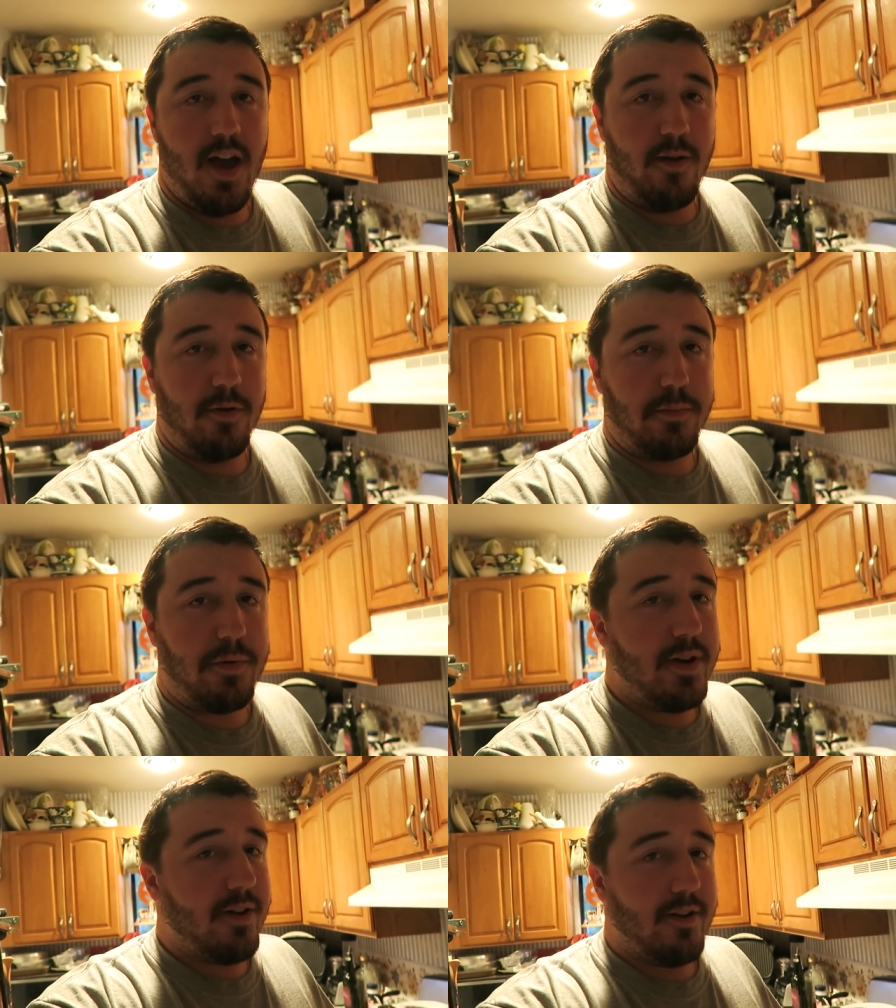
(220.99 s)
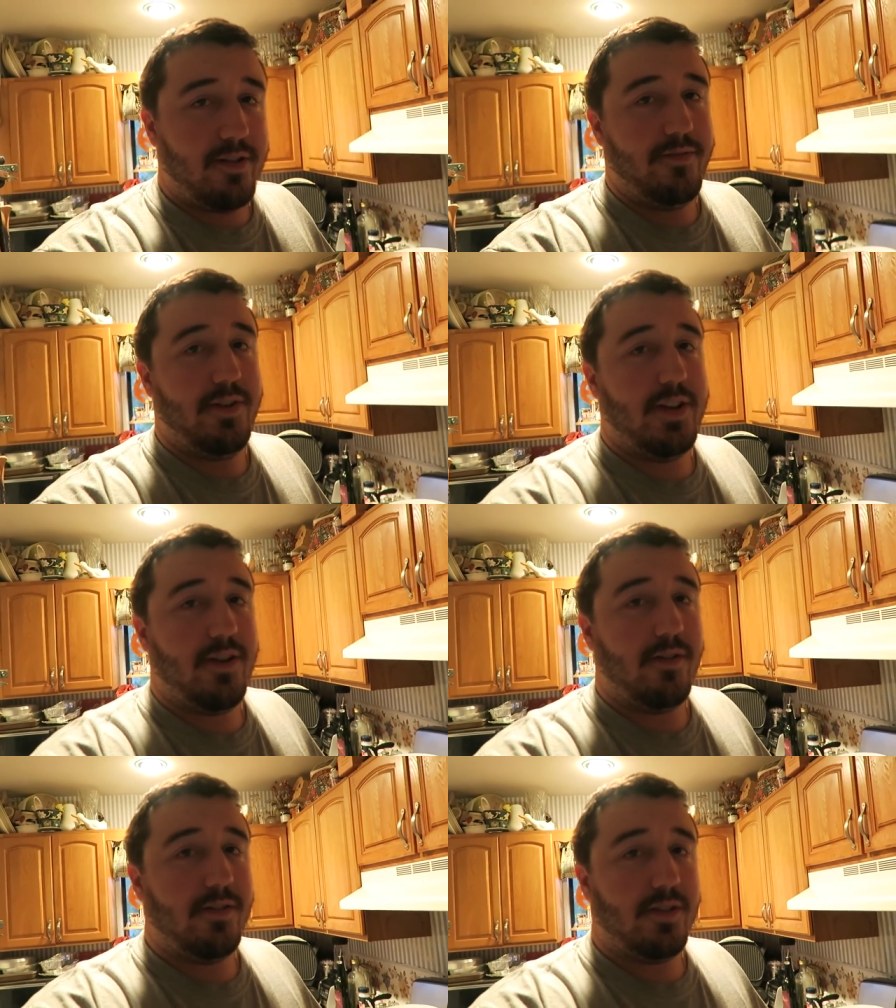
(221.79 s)
I work pretty hard on the
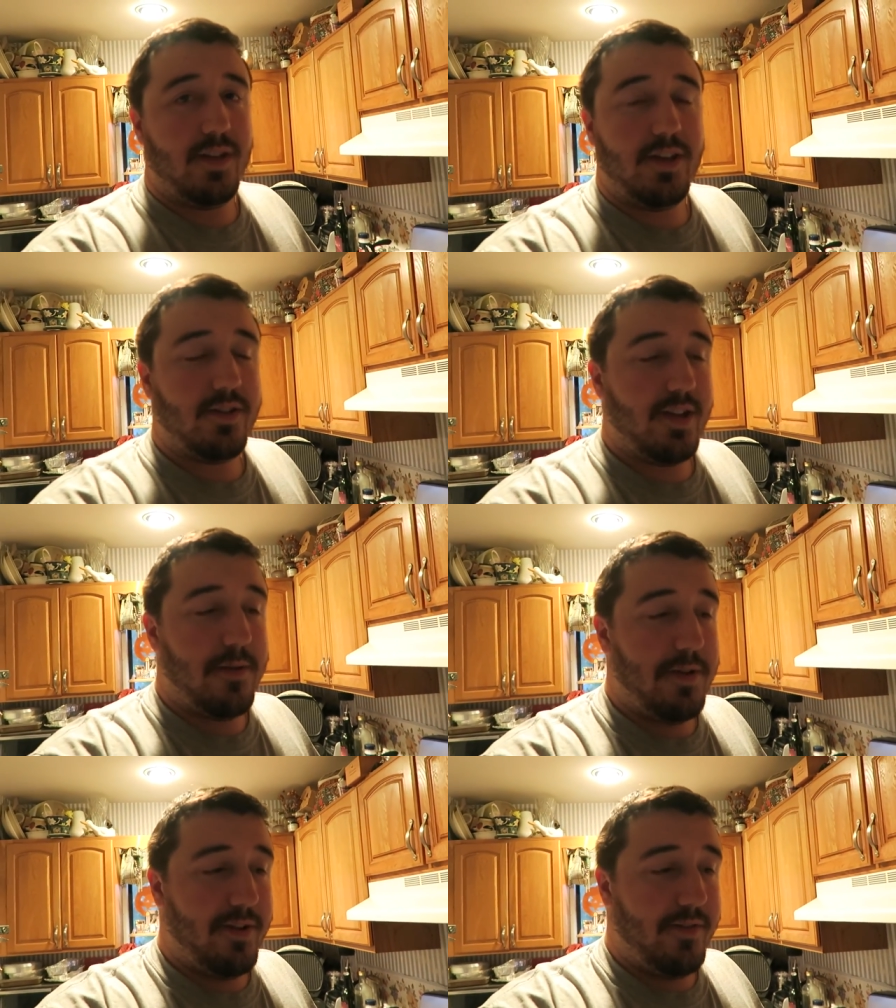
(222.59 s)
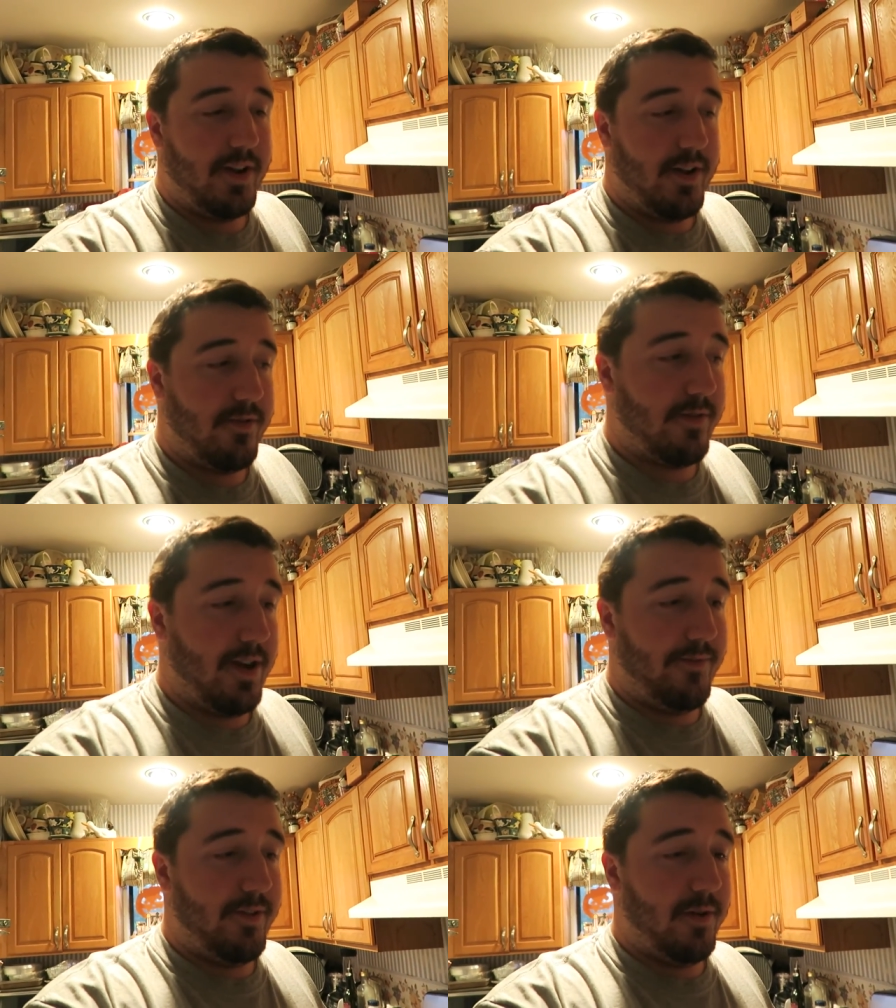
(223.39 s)
videos. Yesterday I made a video
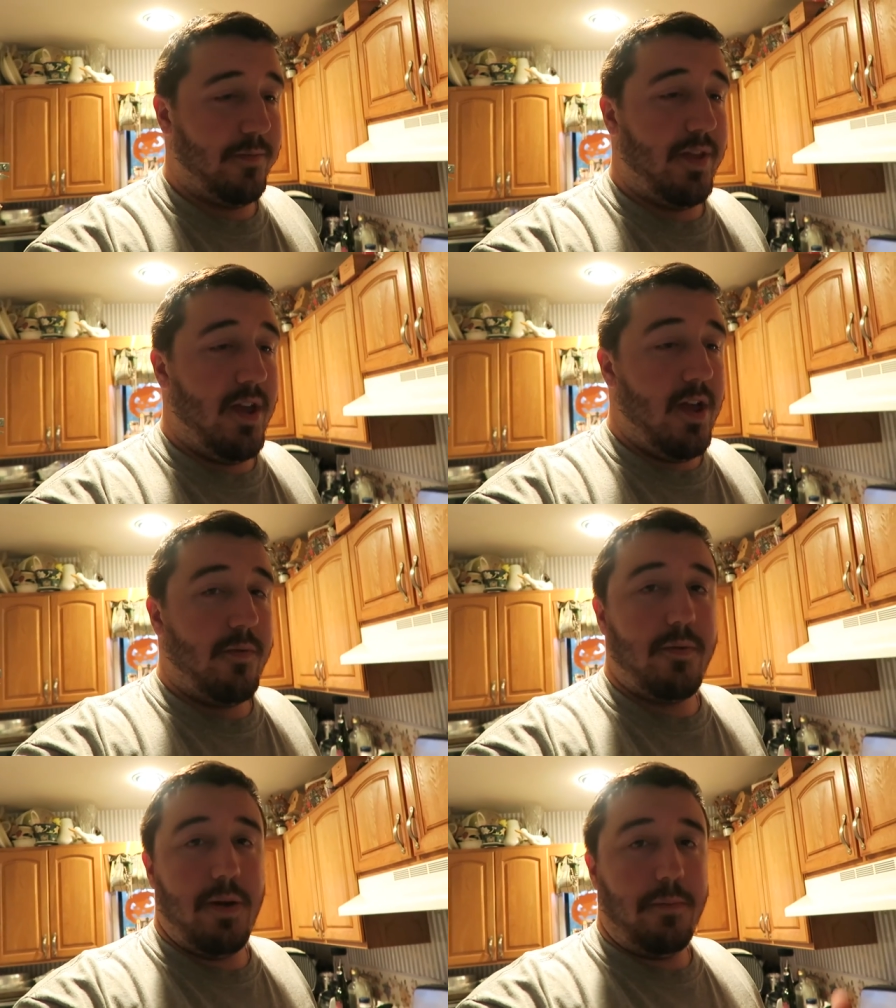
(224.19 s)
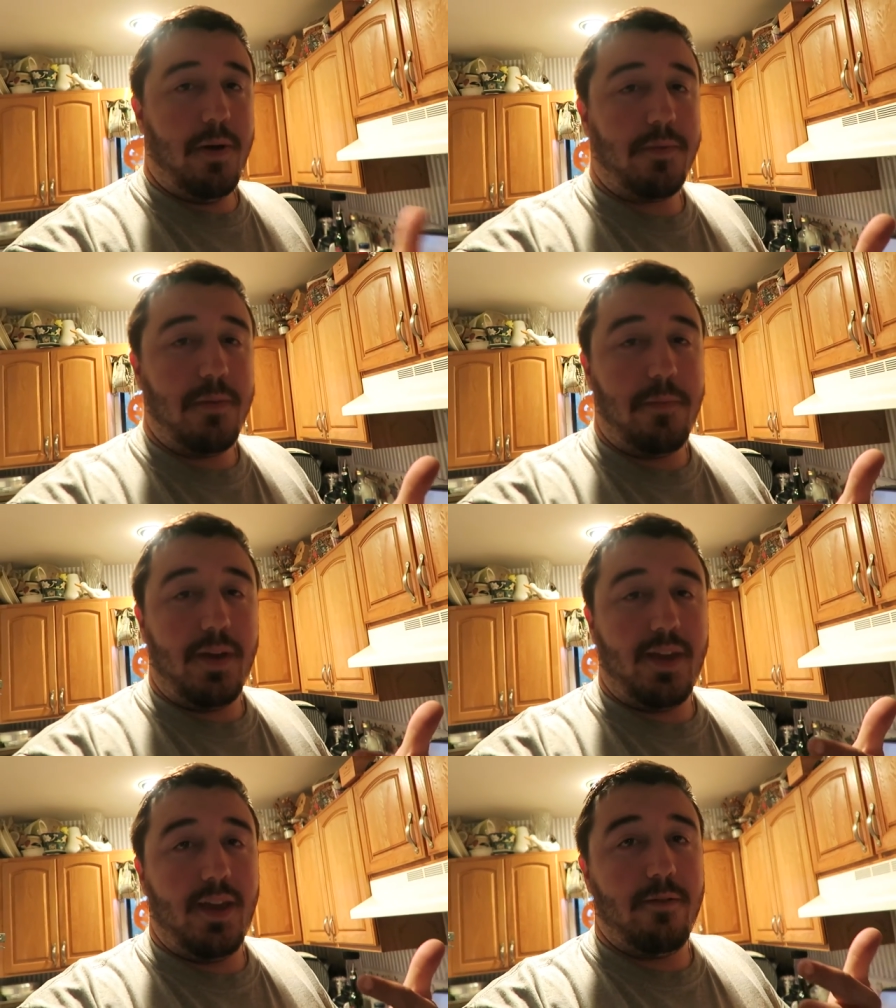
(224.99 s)
where I filmed, we went pumpkin
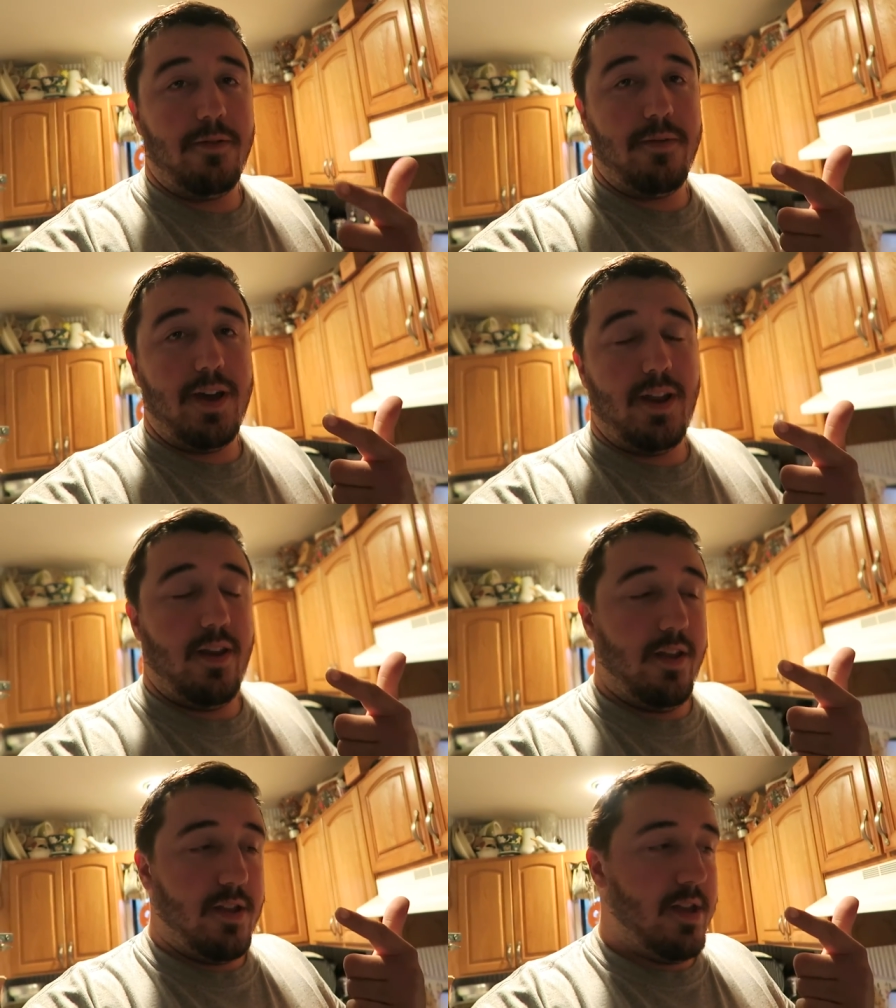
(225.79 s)
picking, we went